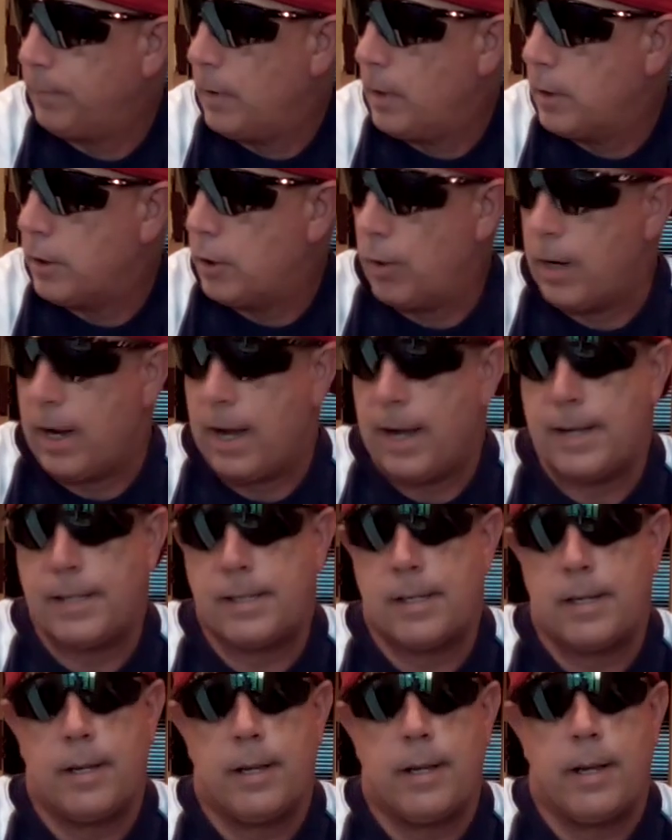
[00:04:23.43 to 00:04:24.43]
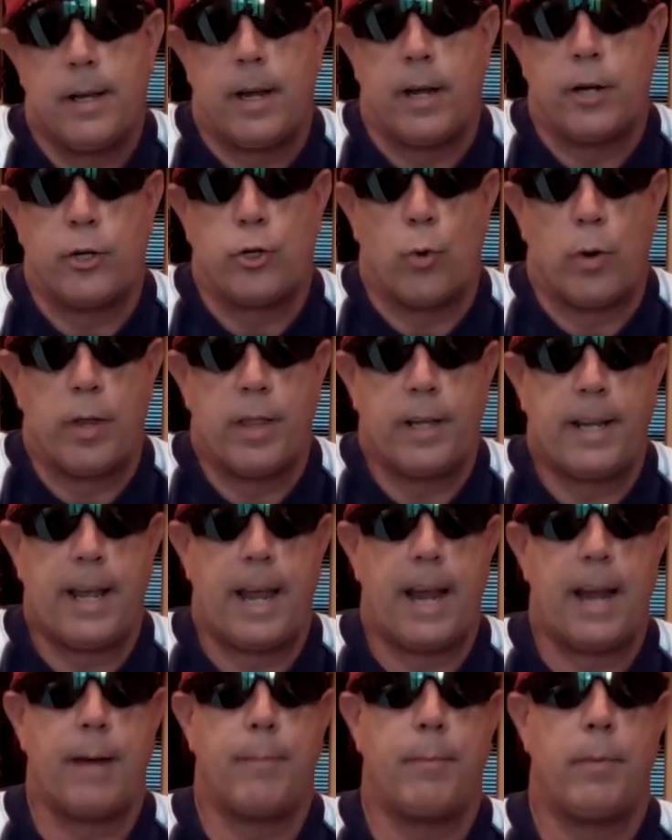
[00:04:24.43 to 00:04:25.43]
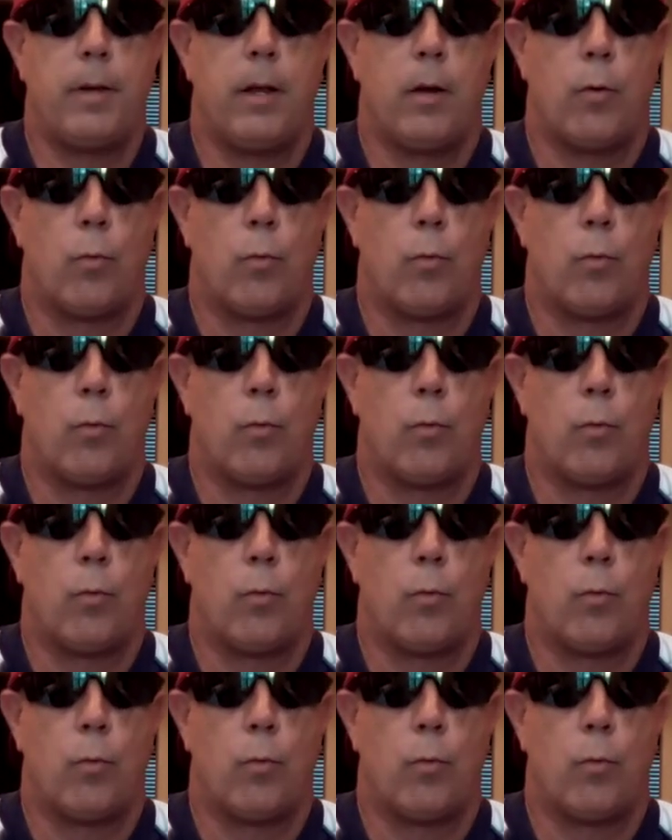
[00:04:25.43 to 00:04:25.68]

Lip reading: So guys, enjoy the game.